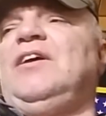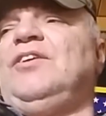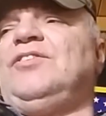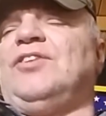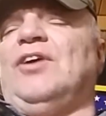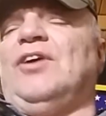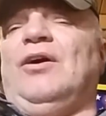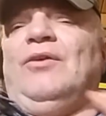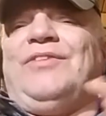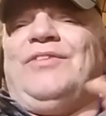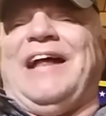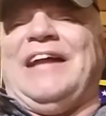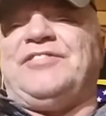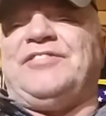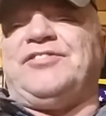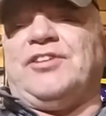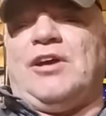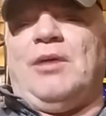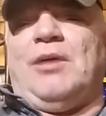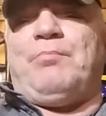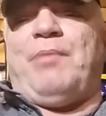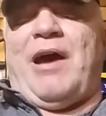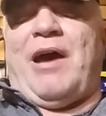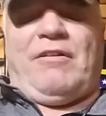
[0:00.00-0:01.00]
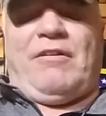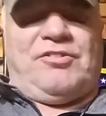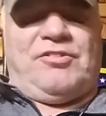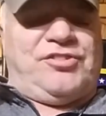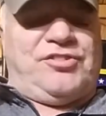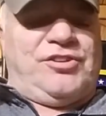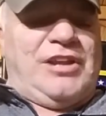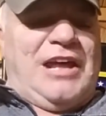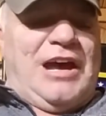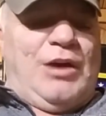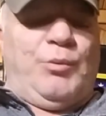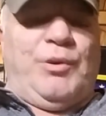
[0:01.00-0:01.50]
So that's the
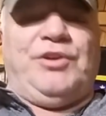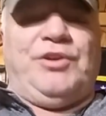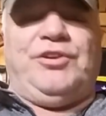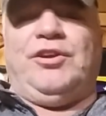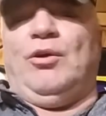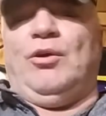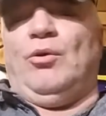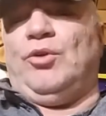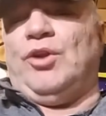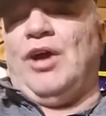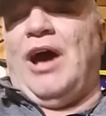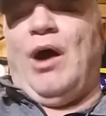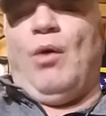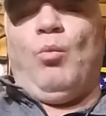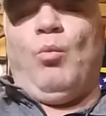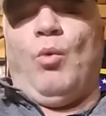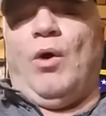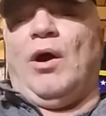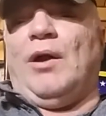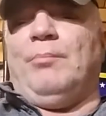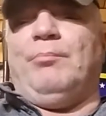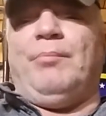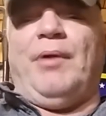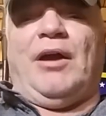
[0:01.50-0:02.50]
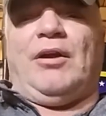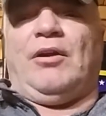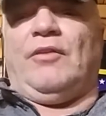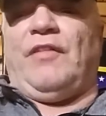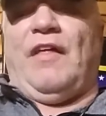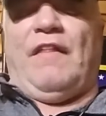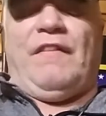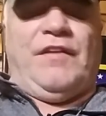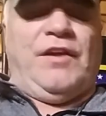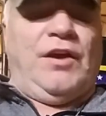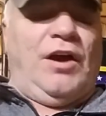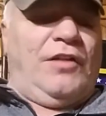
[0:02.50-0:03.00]
comparison that we do, not one better
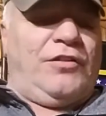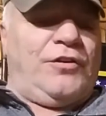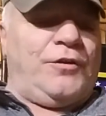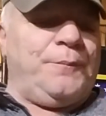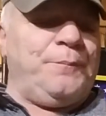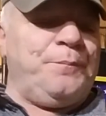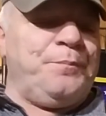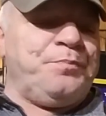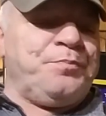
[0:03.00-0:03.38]
than the other.